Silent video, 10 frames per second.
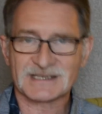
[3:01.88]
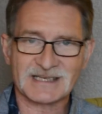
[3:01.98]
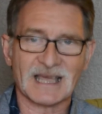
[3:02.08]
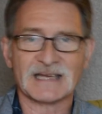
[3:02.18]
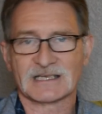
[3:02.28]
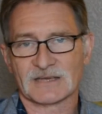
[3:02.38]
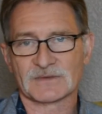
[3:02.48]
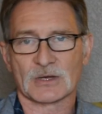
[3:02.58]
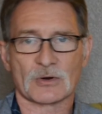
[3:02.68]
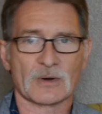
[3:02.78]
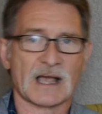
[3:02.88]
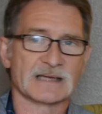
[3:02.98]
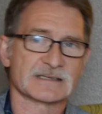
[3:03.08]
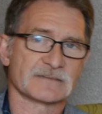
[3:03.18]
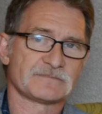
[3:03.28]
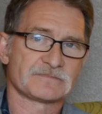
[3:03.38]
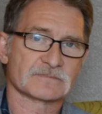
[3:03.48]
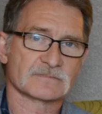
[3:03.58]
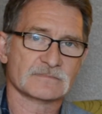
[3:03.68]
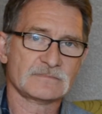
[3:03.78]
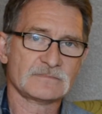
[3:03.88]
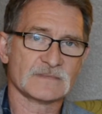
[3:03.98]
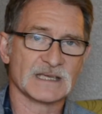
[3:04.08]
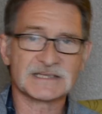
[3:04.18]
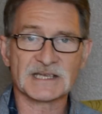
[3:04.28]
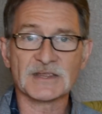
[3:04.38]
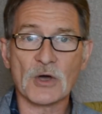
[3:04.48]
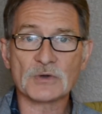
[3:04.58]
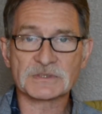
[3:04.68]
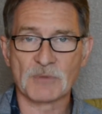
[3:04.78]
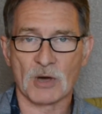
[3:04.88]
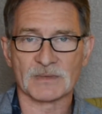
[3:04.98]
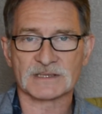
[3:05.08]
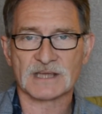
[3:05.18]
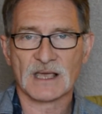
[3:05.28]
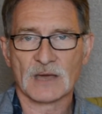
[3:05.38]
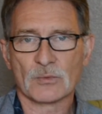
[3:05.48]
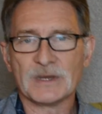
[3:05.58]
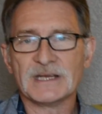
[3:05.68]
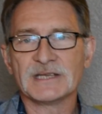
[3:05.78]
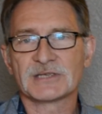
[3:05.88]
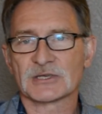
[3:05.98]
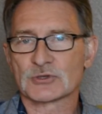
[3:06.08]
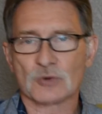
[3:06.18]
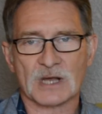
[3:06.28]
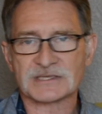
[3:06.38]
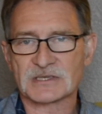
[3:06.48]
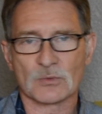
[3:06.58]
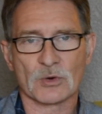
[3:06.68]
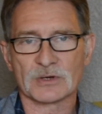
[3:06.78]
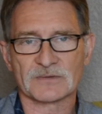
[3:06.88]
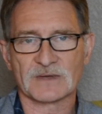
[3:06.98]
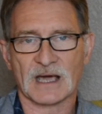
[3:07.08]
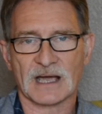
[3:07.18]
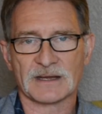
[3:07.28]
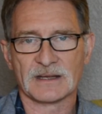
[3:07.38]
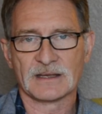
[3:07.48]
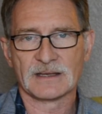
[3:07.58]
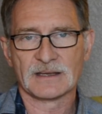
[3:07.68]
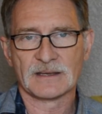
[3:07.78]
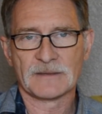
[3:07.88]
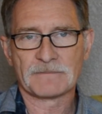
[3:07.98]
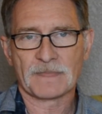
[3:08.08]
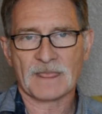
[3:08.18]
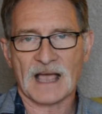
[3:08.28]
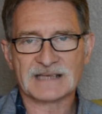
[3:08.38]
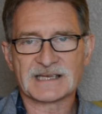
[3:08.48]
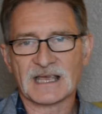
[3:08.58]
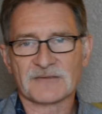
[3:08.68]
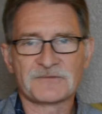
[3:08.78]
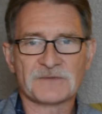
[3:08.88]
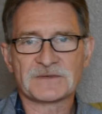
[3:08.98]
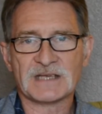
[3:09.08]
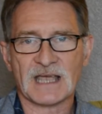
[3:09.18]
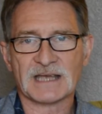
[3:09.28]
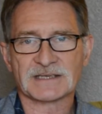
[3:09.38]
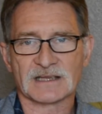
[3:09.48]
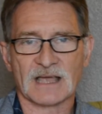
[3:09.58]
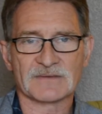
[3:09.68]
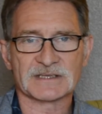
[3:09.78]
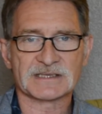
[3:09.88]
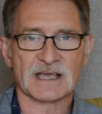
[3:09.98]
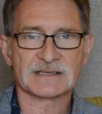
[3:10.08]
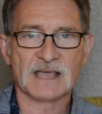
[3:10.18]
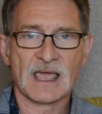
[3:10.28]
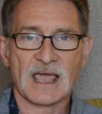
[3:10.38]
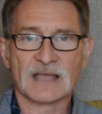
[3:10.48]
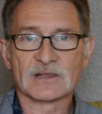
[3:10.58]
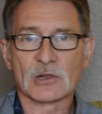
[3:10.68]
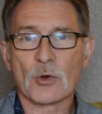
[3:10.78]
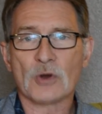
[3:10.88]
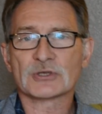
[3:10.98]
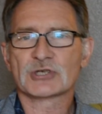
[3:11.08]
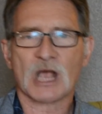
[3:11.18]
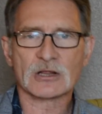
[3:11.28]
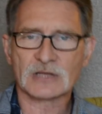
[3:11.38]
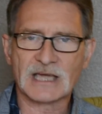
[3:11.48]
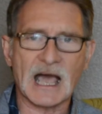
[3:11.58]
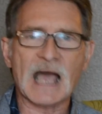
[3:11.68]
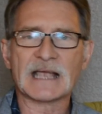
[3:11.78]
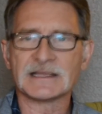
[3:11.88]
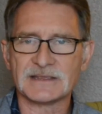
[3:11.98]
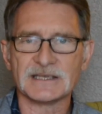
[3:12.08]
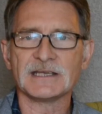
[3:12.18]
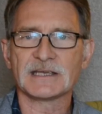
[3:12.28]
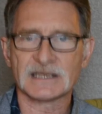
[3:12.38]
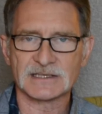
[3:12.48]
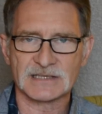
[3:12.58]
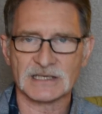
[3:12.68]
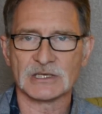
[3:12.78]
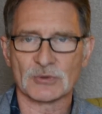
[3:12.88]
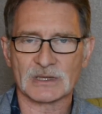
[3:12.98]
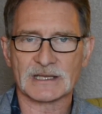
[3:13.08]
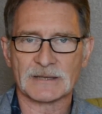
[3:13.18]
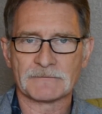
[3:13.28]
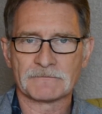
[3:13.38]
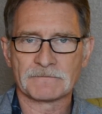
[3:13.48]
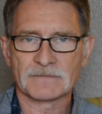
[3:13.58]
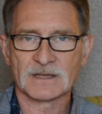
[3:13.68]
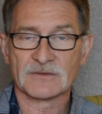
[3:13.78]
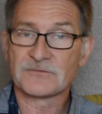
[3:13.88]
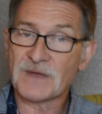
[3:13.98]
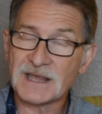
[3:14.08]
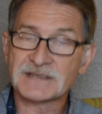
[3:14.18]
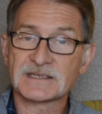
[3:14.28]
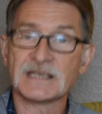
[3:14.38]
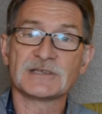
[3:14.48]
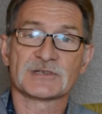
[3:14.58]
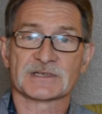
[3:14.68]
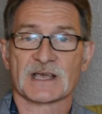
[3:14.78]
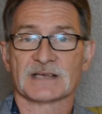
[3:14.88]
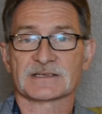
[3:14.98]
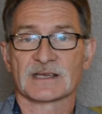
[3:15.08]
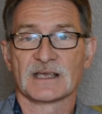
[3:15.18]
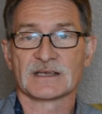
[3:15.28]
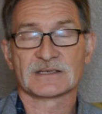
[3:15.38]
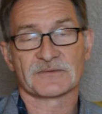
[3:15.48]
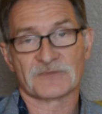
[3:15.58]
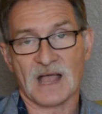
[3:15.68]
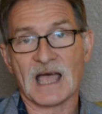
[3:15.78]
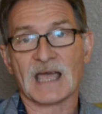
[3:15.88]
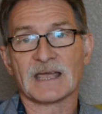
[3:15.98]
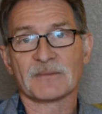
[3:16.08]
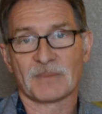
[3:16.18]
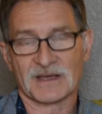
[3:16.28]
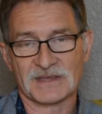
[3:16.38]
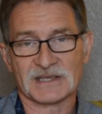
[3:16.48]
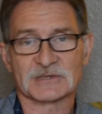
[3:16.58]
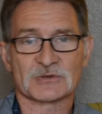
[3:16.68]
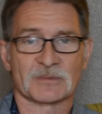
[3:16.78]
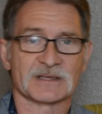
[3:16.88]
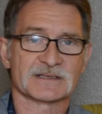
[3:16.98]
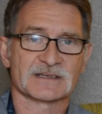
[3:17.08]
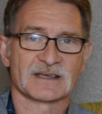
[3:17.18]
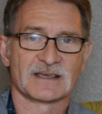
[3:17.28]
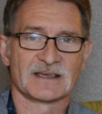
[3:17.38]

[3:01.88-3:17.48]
sight of the horizon. It's in those moments we need to trust the Word of God. Isaiah 58:11 says, "And the Lord shall guide thee continually." Faith teaches us to fly by the instruments.